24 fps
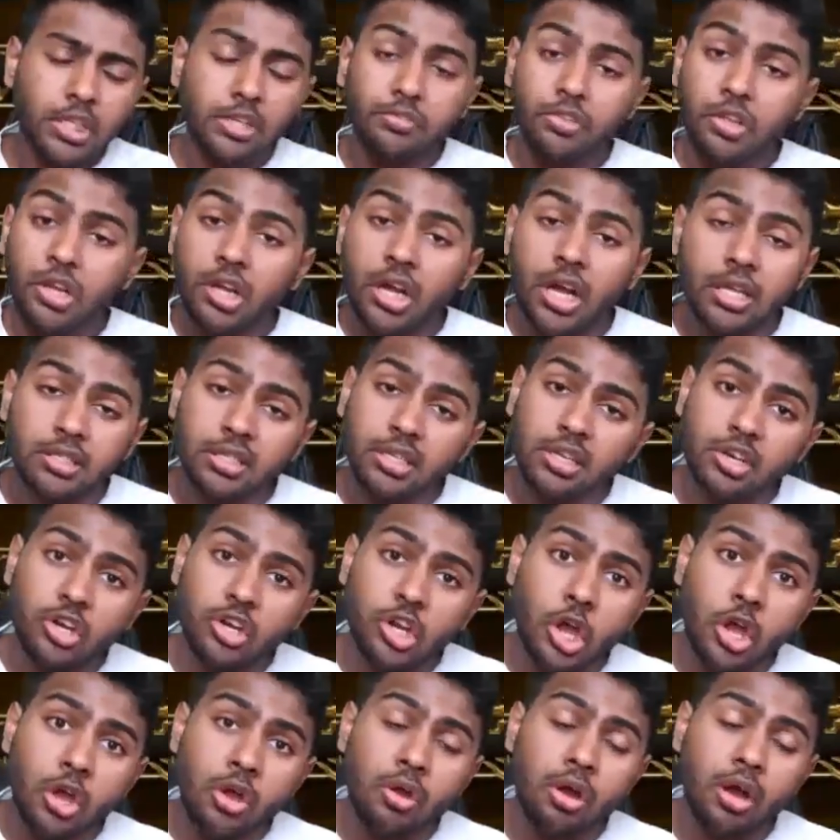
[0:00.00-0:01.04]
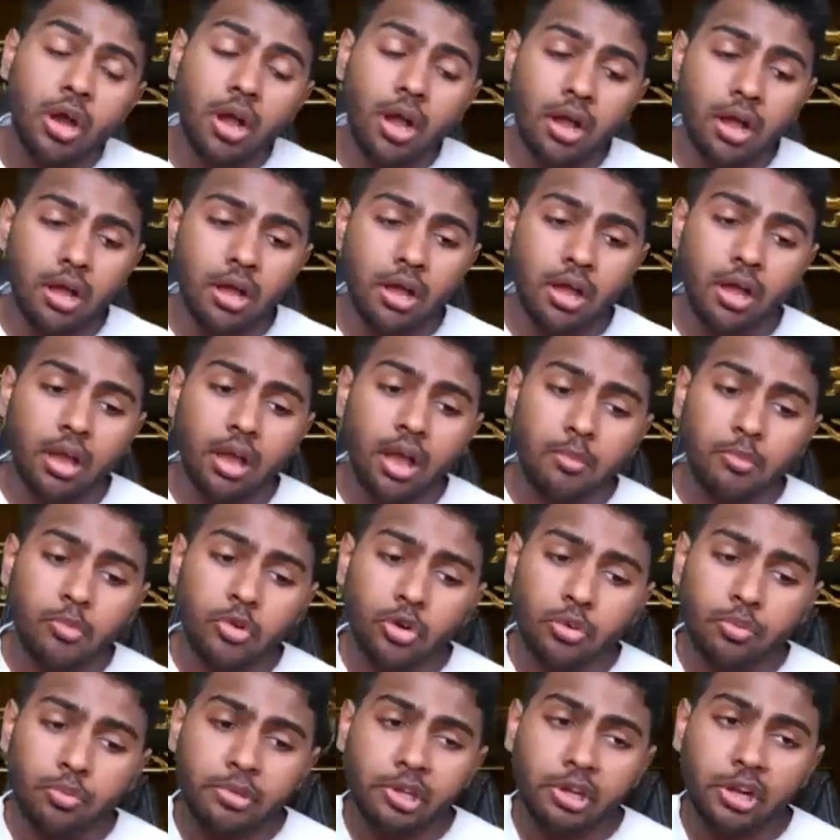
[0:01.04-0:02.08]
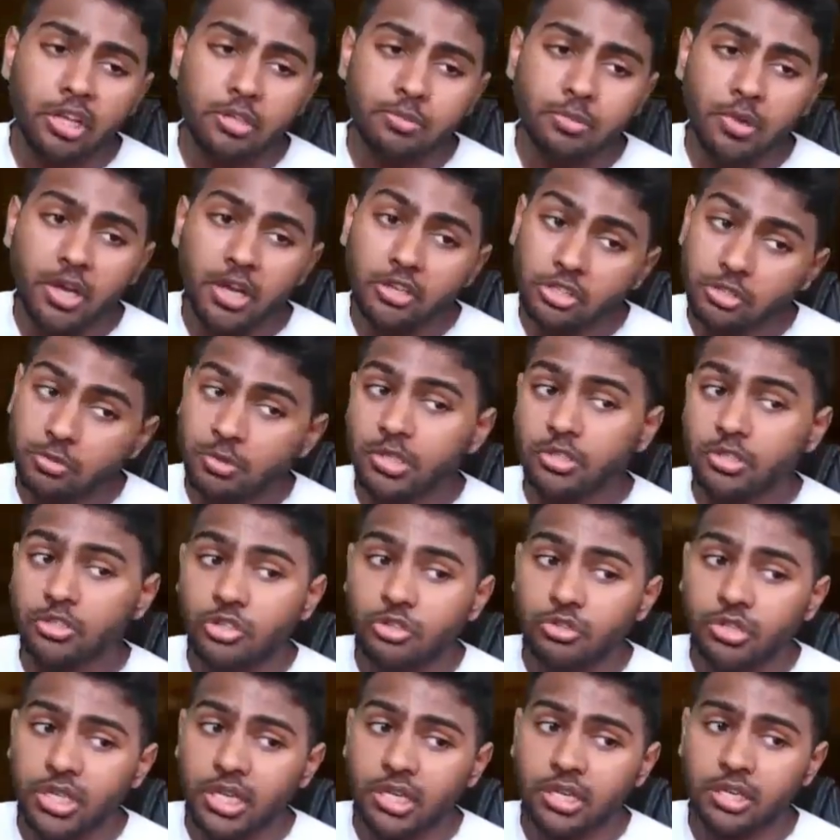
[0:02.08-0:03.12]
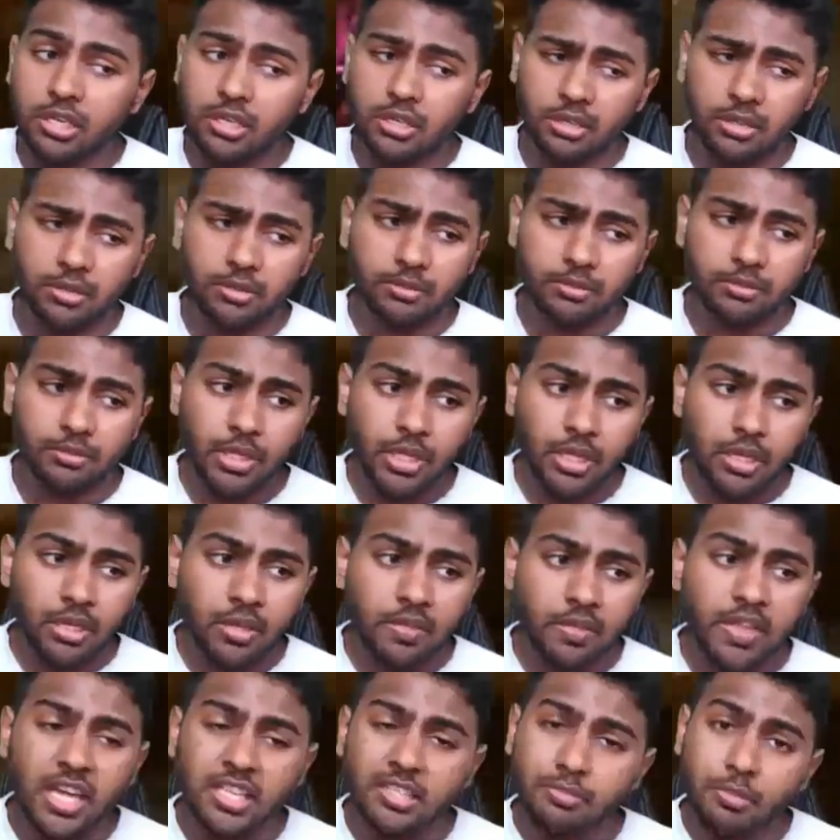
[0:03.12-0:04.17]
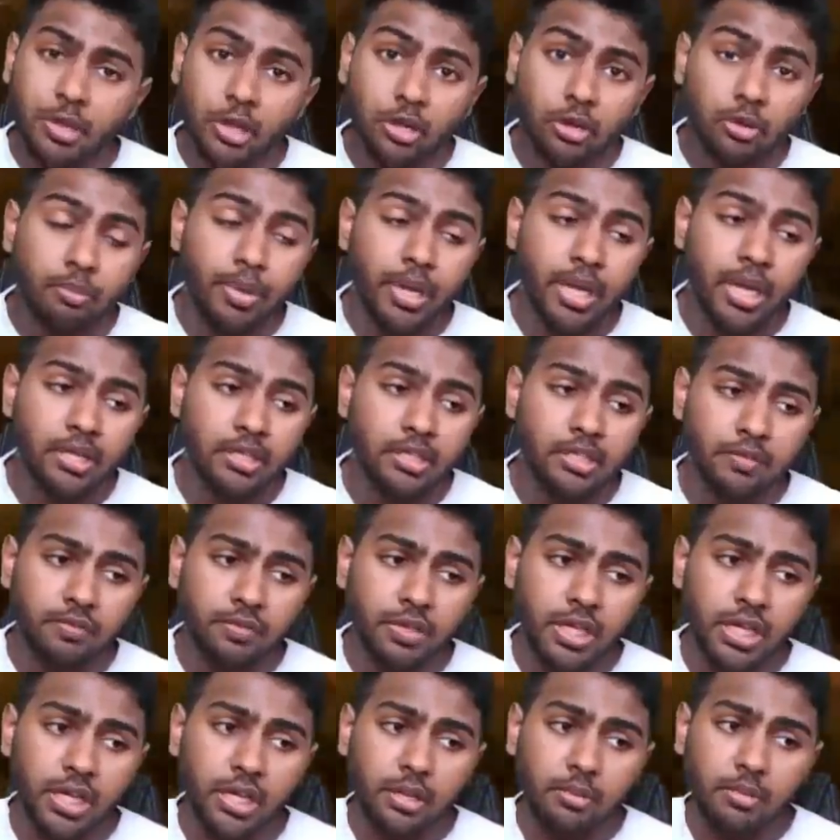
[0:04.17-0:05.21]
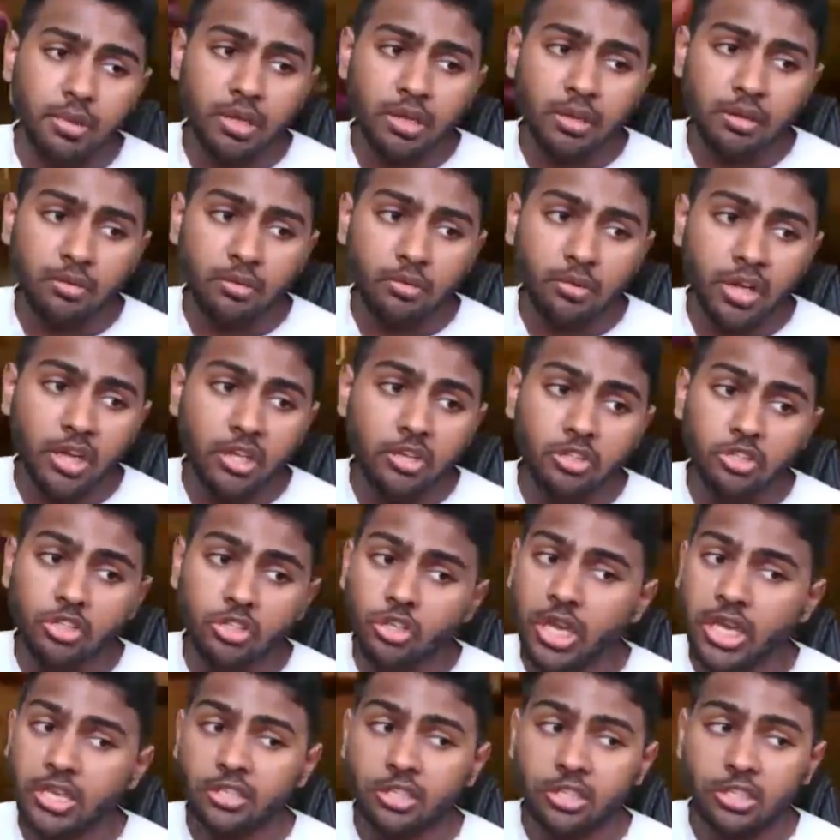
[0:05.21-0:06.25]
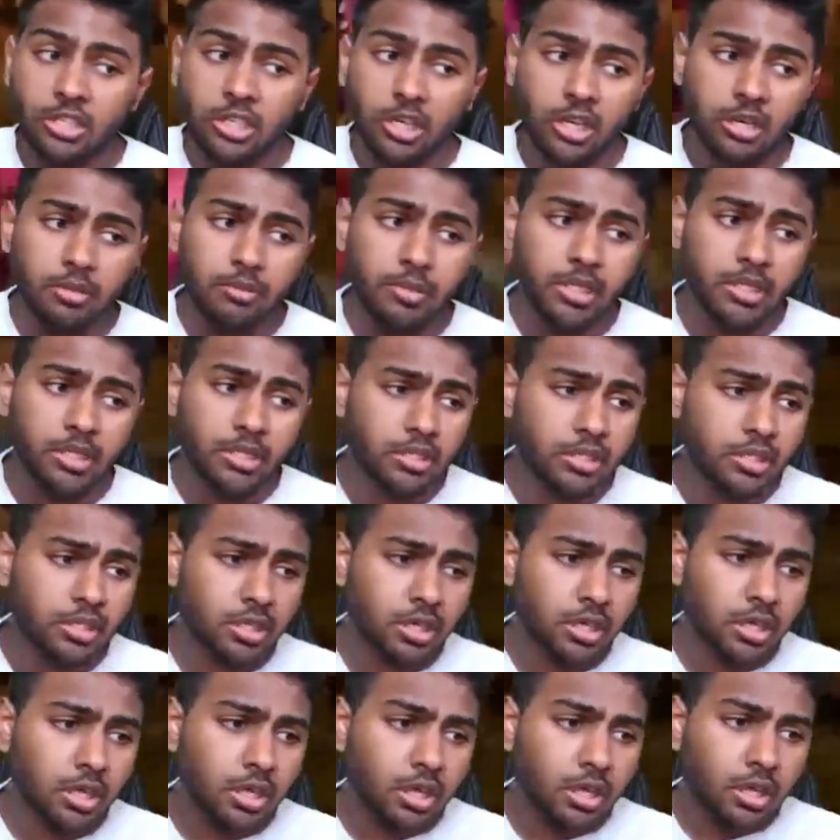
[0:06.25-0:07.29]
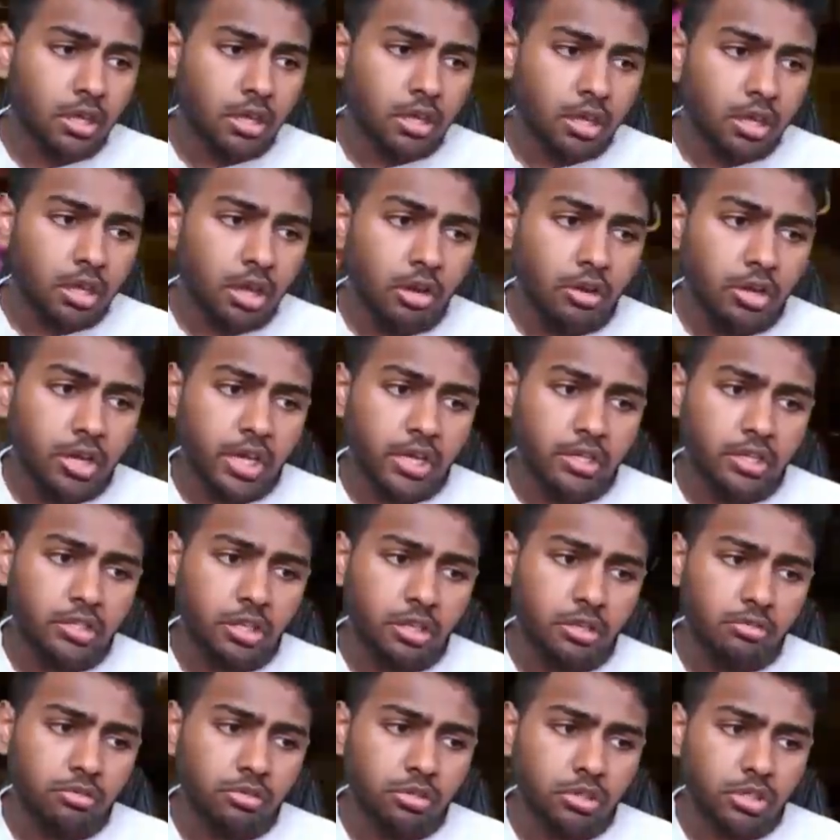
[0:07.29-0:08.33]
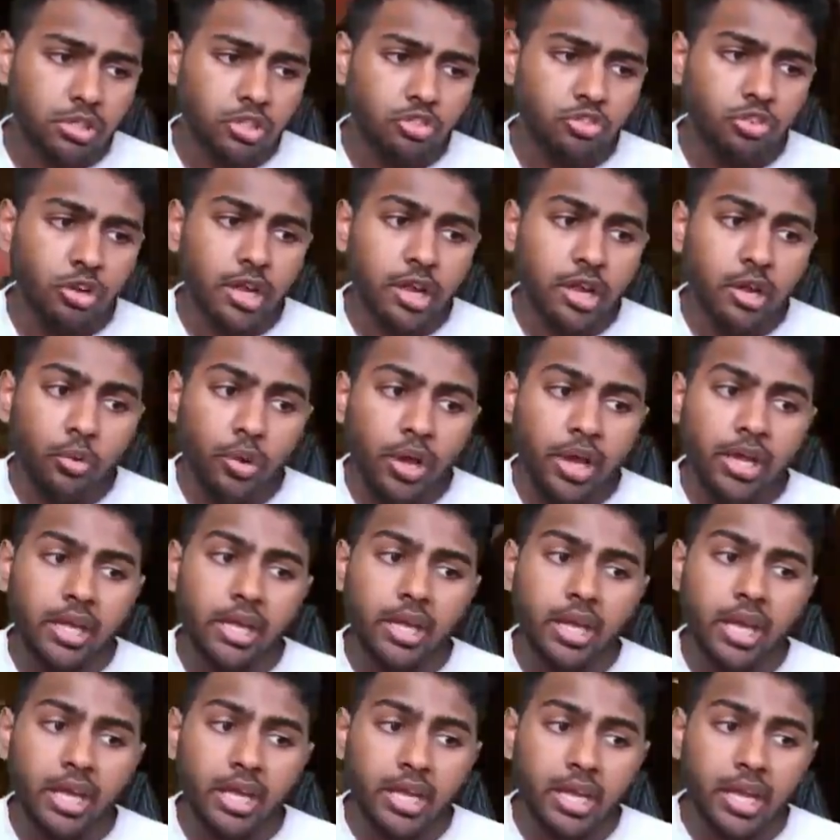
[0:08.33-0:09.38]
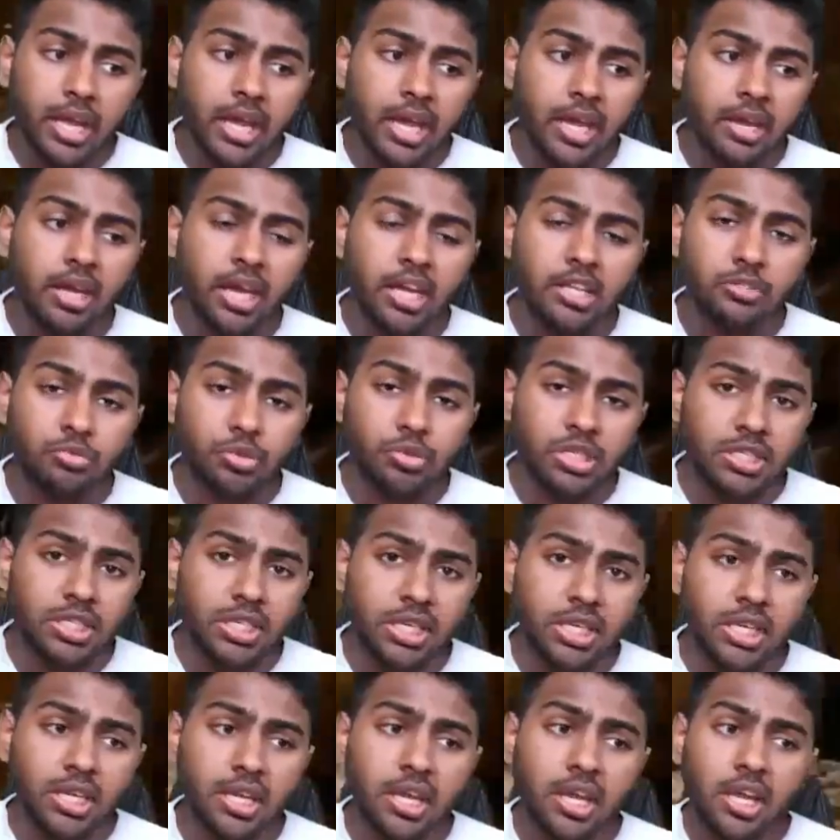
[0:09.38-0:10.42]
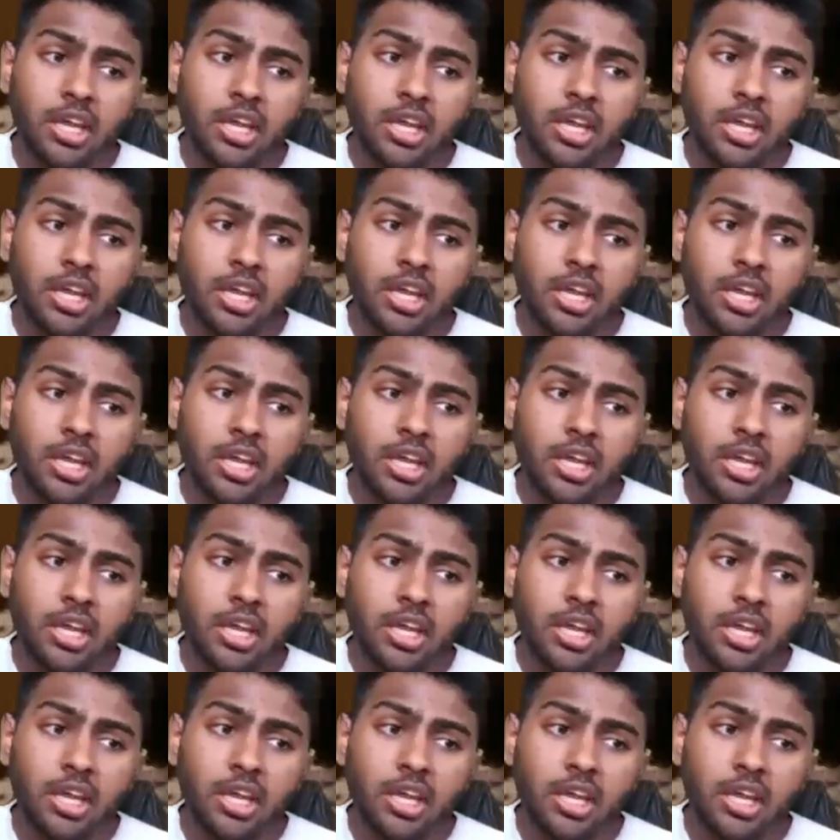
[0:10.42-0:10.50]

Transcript: And if you guys didn't know, I'm called Miaj, but I used to be True Tekken. That's my competitive name when I used to enter tournaments. Okay, so straight away, again, as we see,